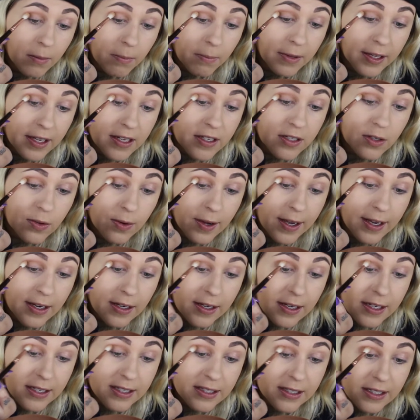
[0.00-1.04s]
blend quite
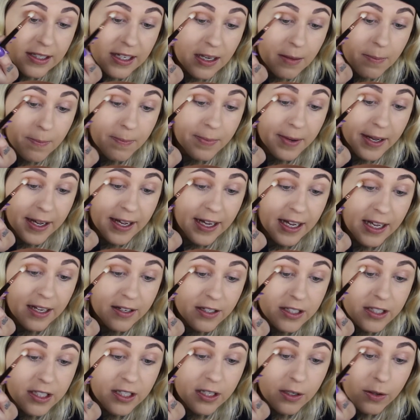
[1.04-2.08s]
nicely,
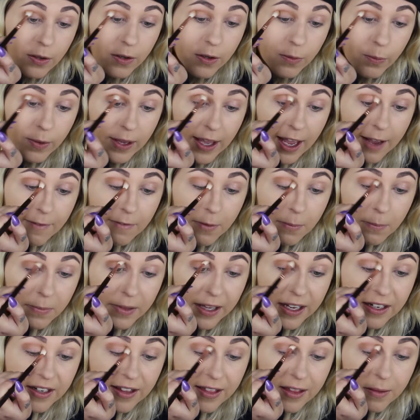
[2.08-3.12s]
but we haven't
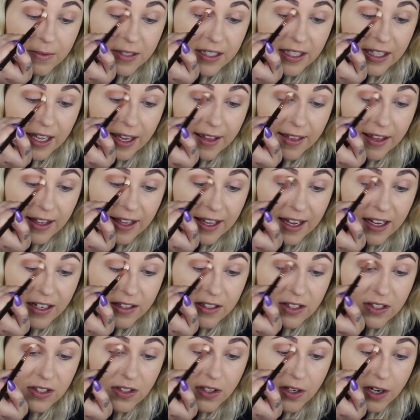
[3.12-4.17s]
blended them together
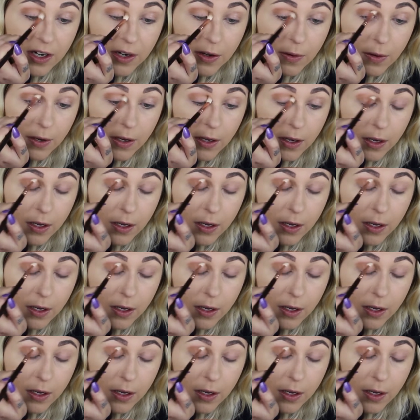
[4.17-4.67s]
yet, so